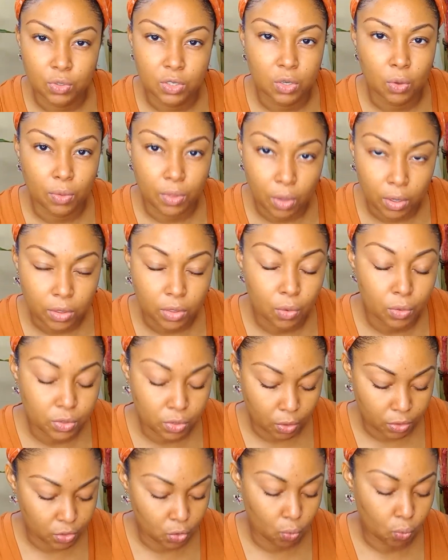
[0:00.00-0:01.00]
so
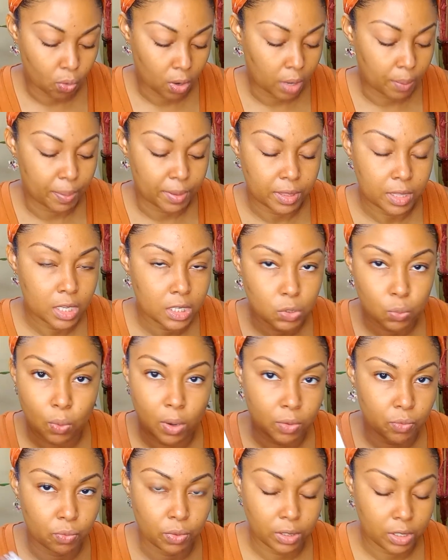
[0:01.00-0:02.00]
those also work, but this
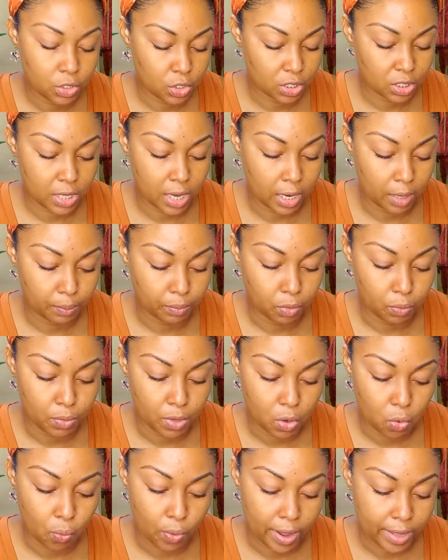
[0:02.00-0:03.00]
one really just kind of blew
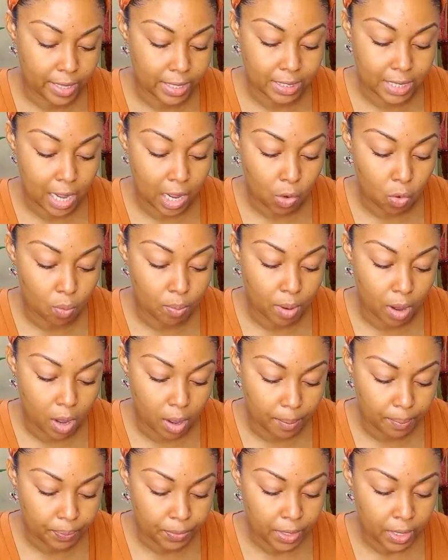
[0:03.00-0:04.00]
me away, this Aqua
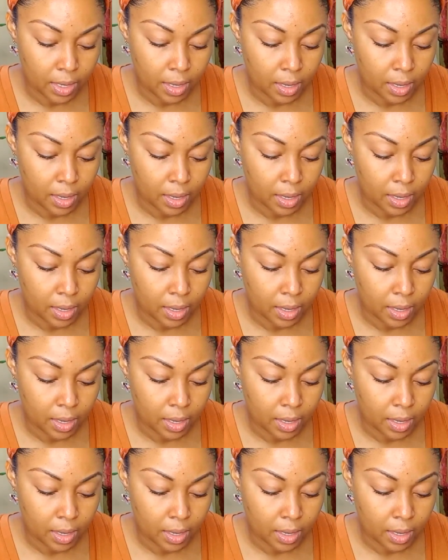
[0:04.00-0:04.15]
Bomb.